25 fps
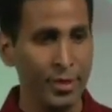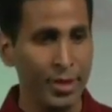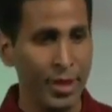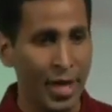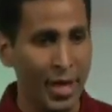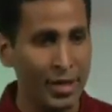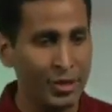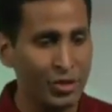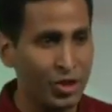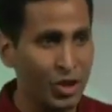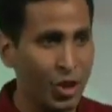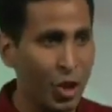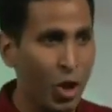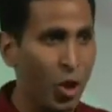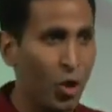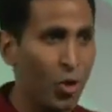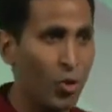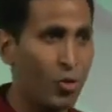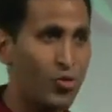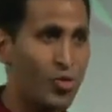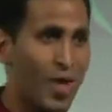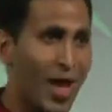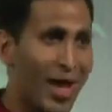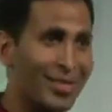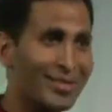And so
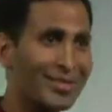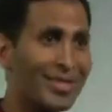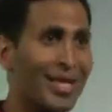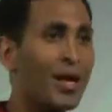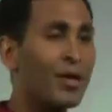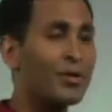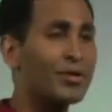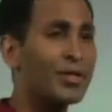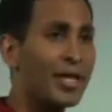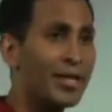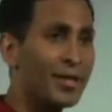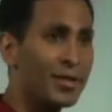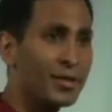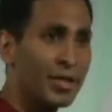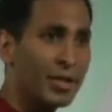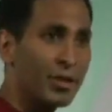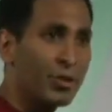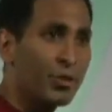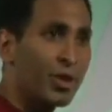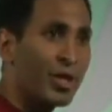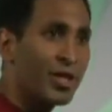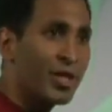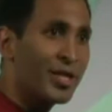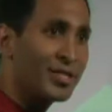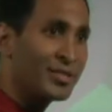that's how data
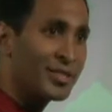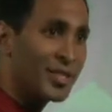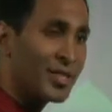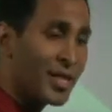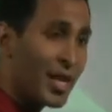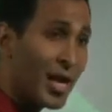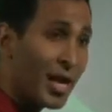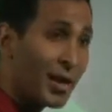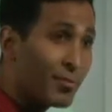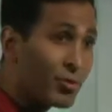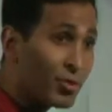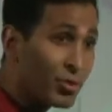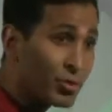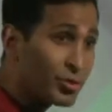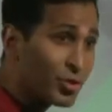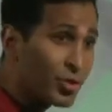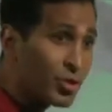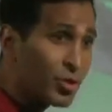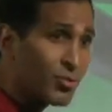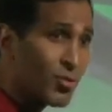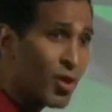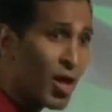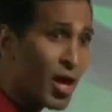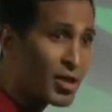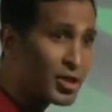liquidity is enabled through
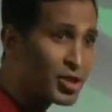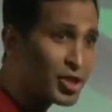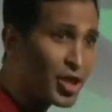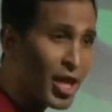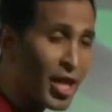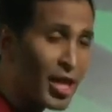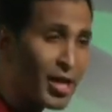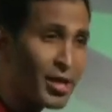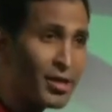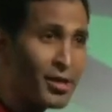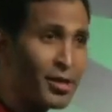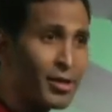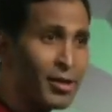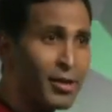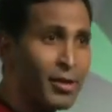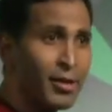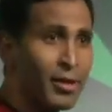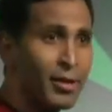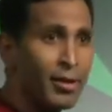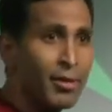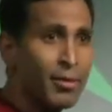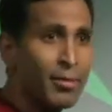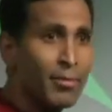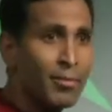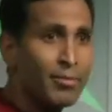the blockchain.
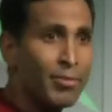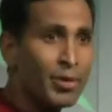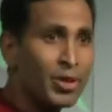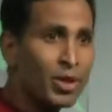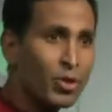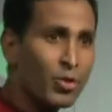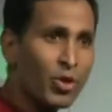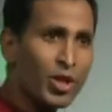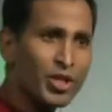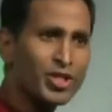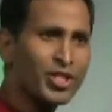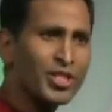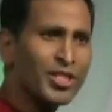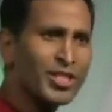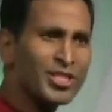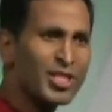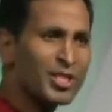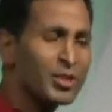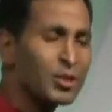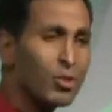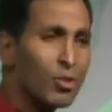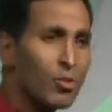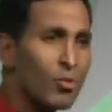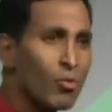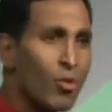But the question
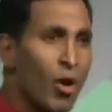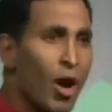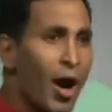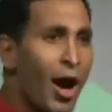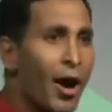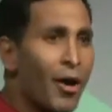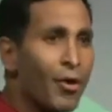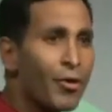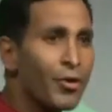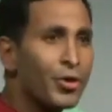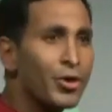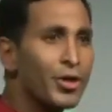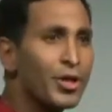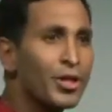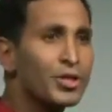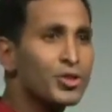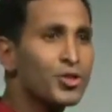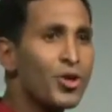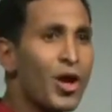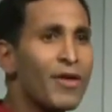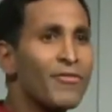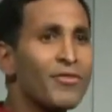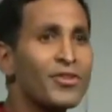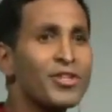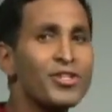is, well, how are you going to
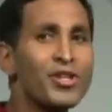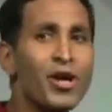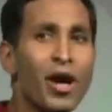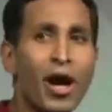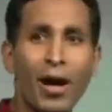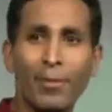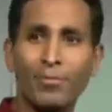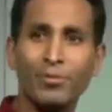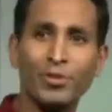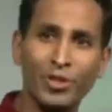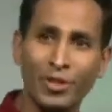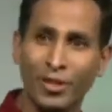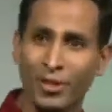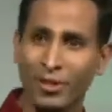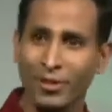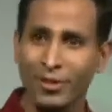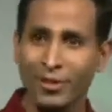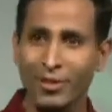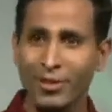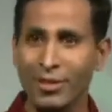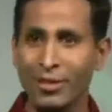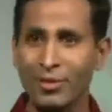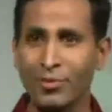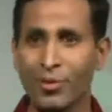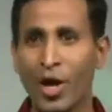drive adoption?
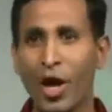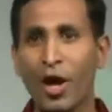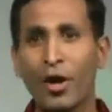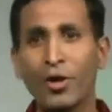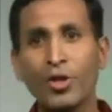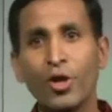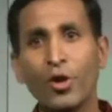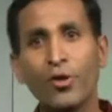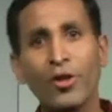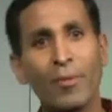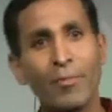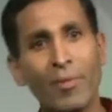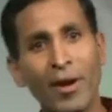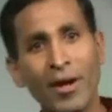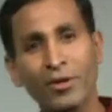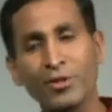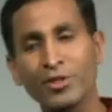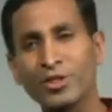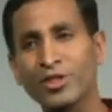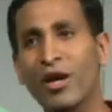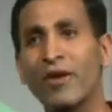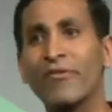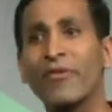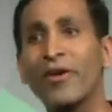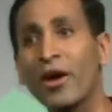We all know that
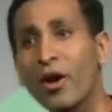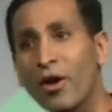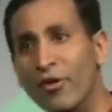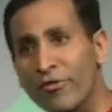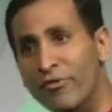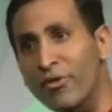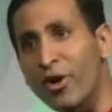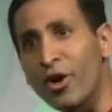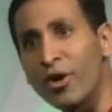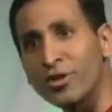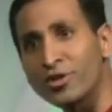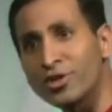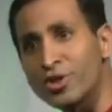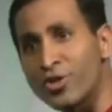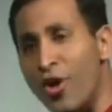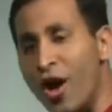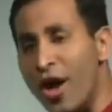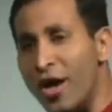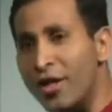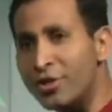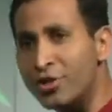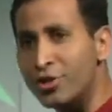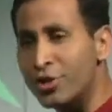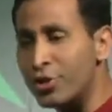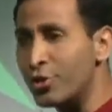Microsoft Health Vault
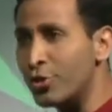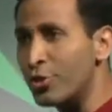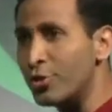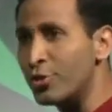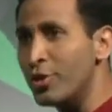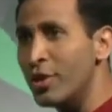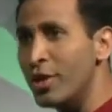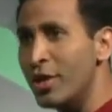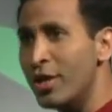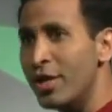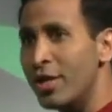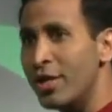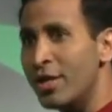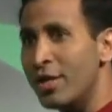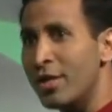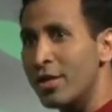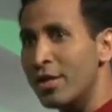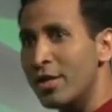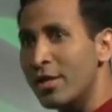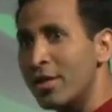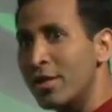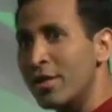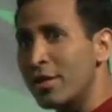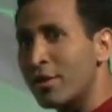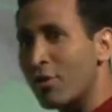tried to
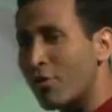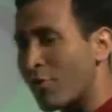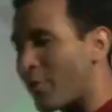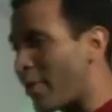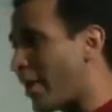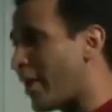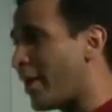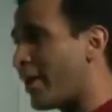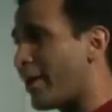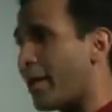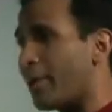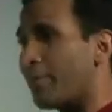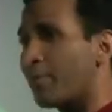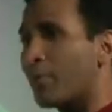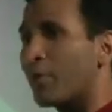create a